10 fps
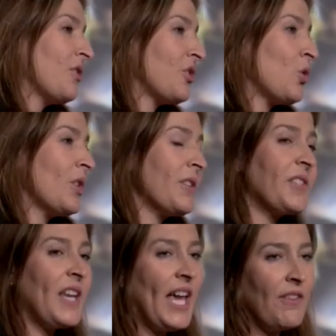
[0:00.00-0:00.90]
the
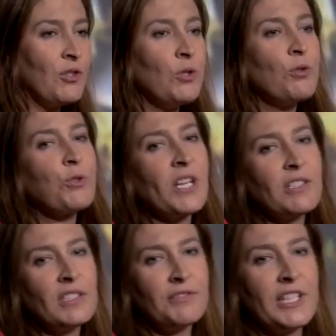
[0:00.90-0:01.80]
stores have a new
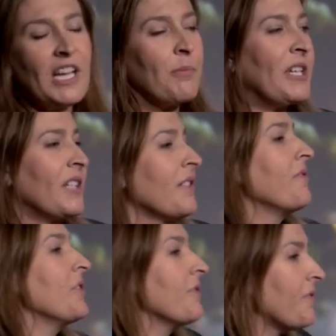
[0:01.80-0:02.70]
truck delivery coming in
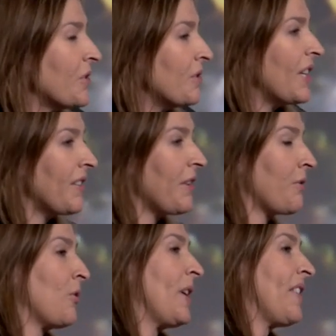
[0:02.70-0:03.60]
of new food and they
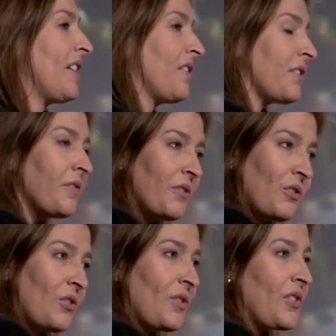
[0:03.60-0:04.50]
throw away that other
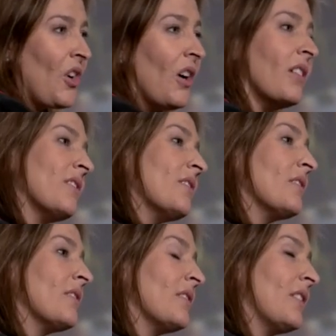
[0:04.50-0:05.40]
food you just saw.
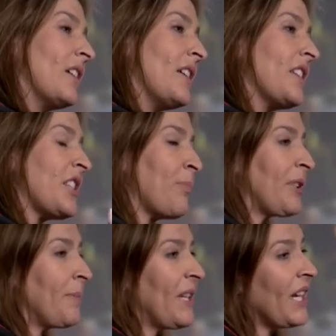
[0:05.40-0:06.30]

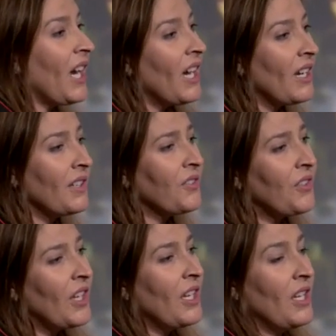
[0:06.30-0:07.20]
Simply
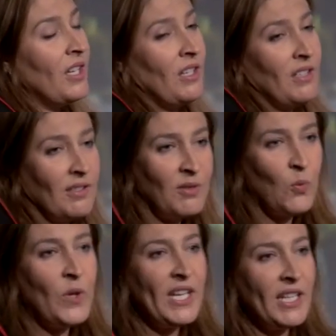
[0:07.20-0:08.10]
because
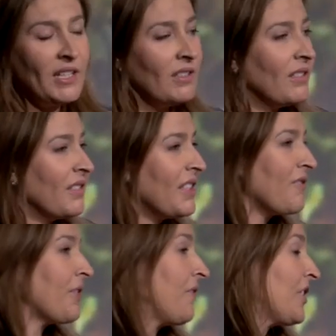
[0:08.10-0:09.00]
we
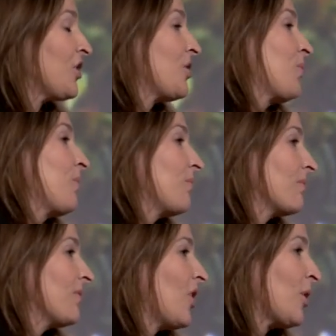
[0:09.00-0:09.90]
never finish
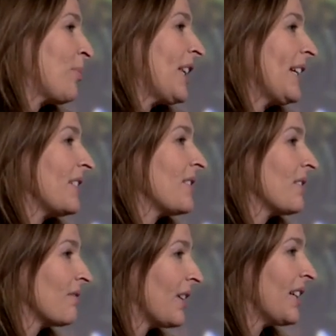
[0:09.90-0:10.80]
our
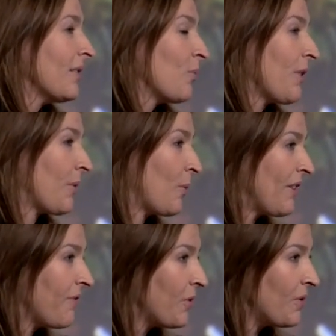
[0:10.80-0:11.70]
plates, right? We throw
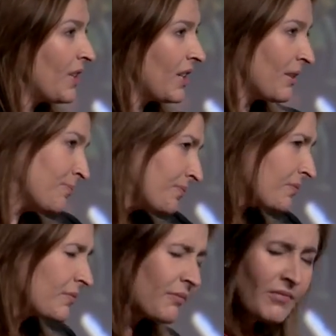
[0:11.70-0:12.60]
away food
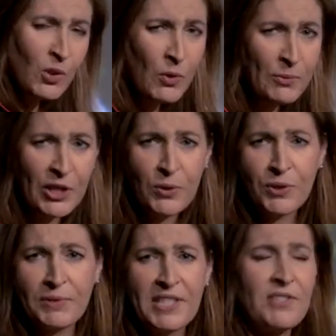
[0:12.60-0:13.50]
when we go
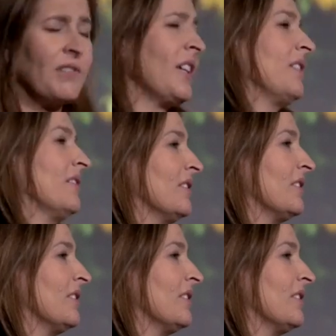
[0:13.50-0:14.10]
to a restaurant.